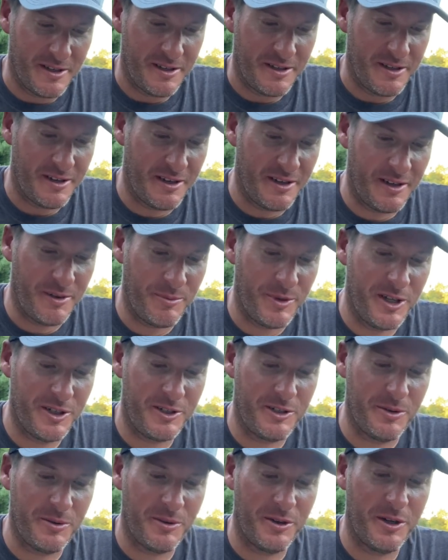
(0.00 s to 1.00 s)
And I made
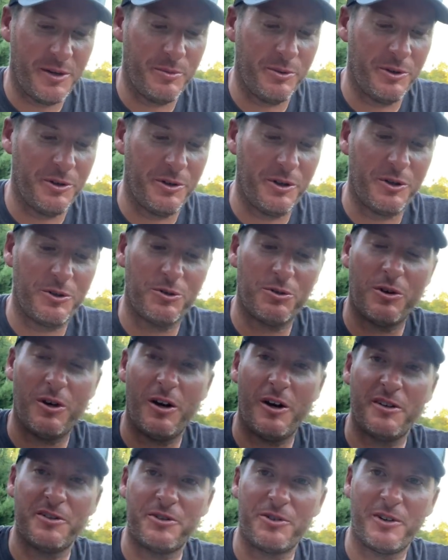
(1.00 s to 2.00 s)
some, a couple of
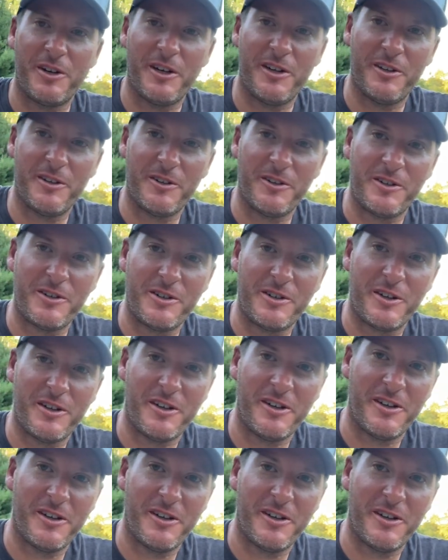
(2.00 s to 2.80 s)
craw trailers.